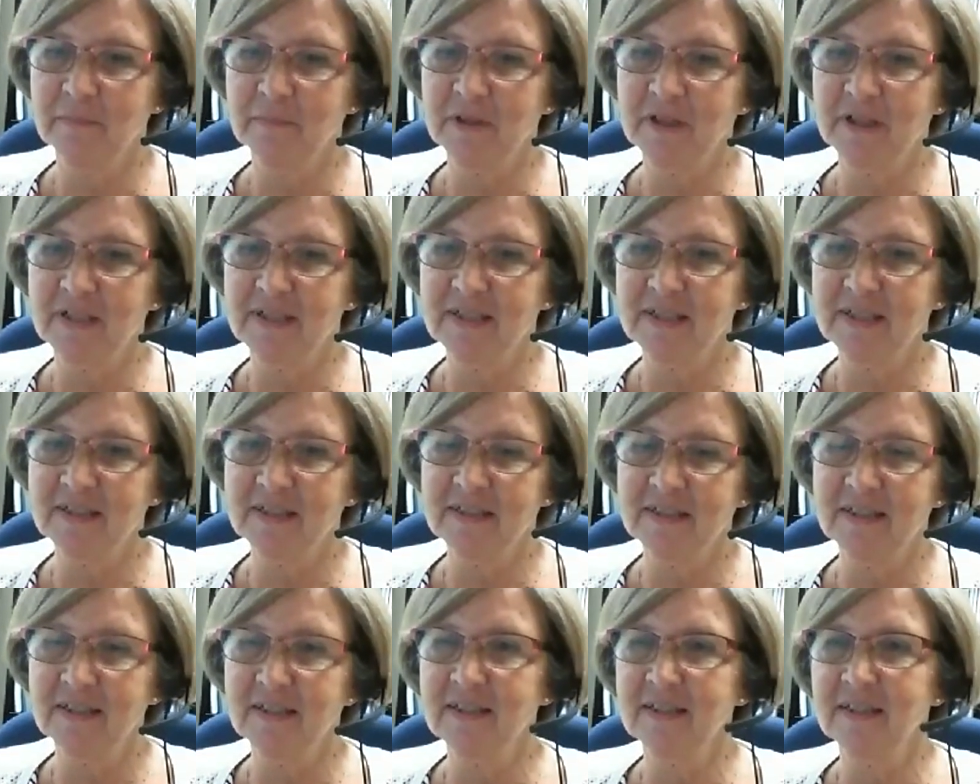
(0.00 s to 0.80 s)

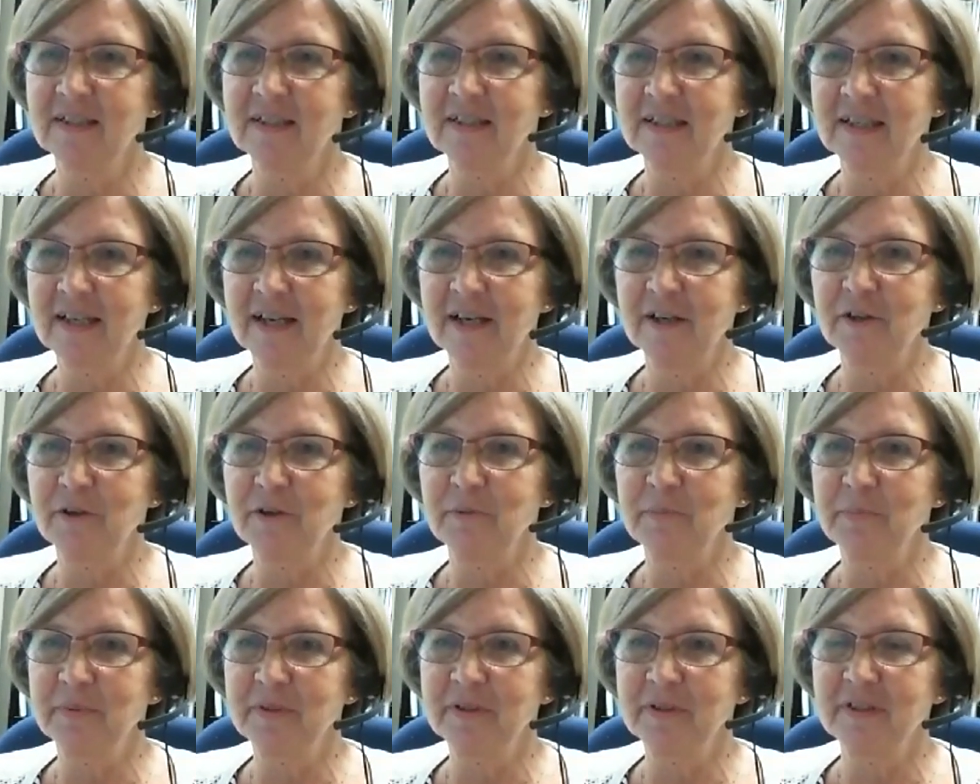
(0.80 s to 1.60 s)
assisting and
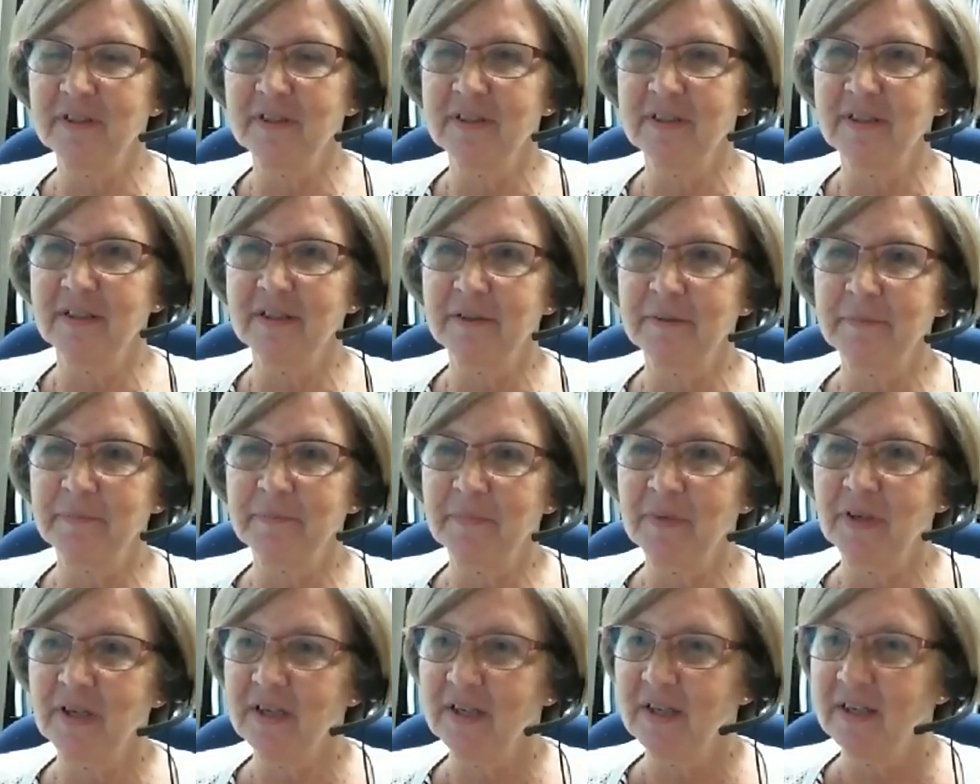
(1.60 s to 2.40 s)
help and
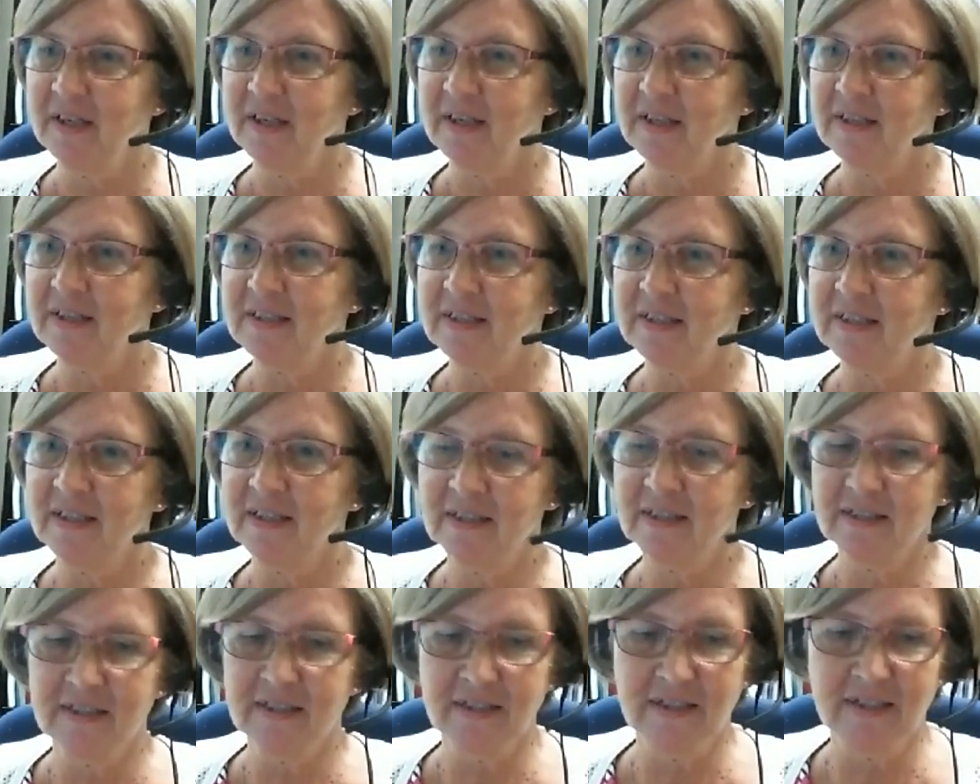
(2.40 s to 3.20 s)

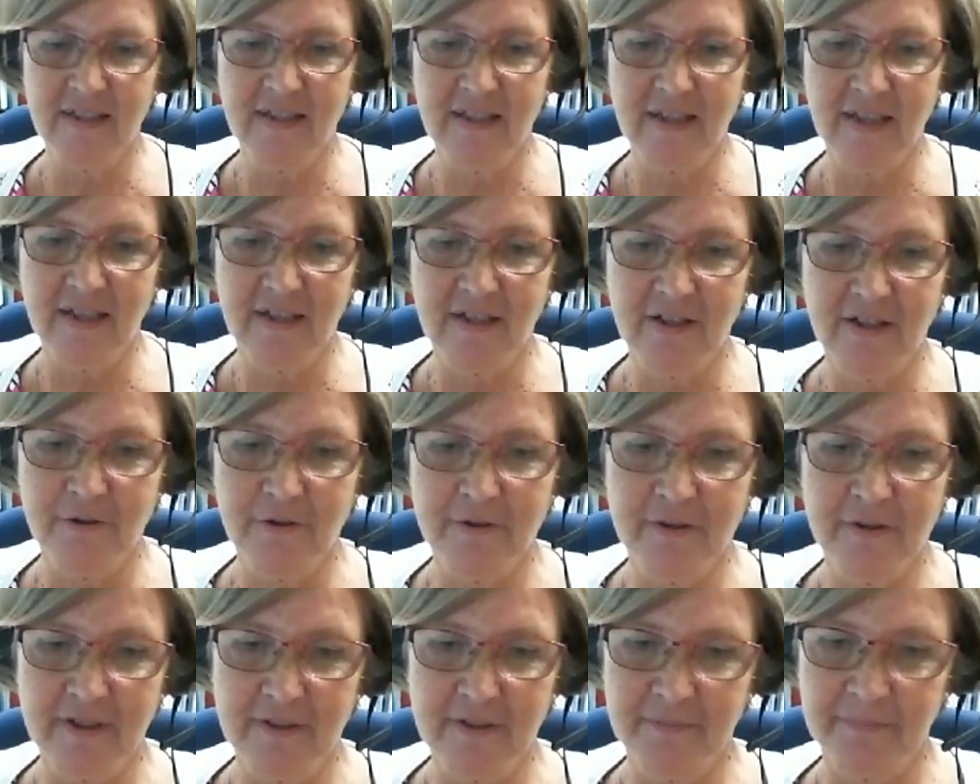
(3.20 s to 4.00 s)
to get that
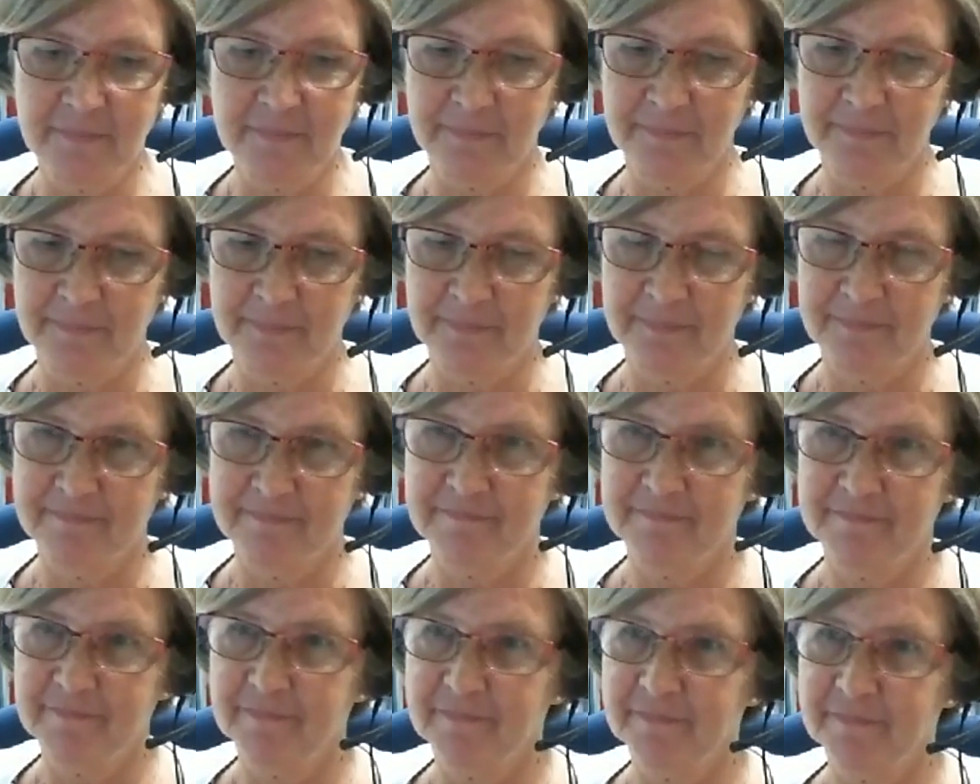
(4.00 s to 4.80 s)
going?
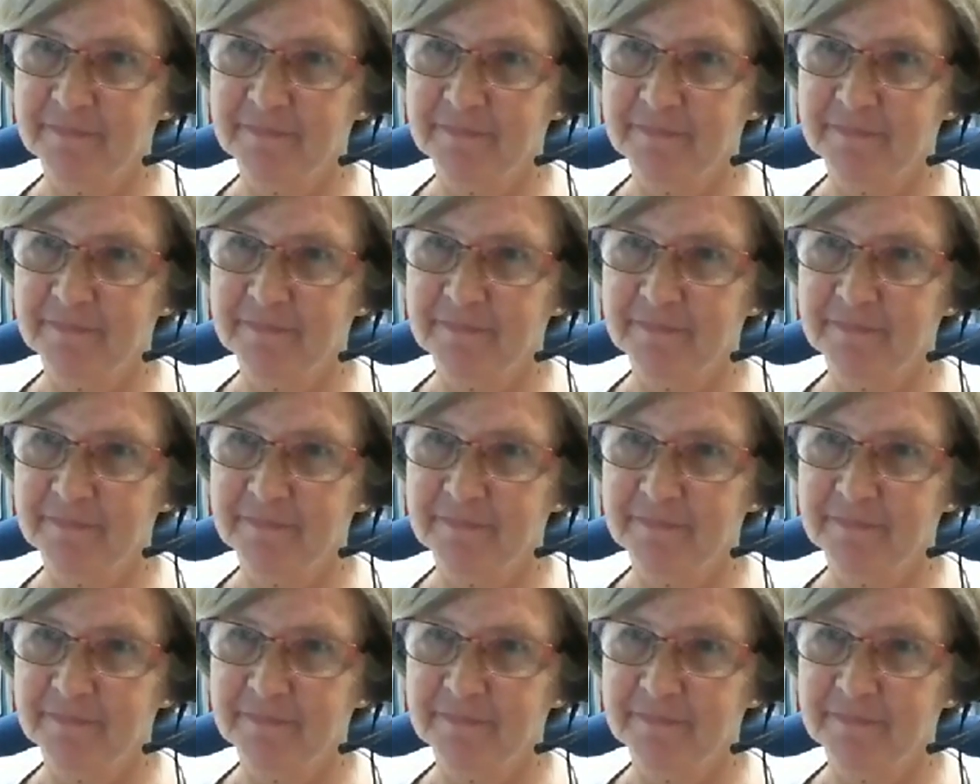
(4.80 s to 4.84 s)
Sure.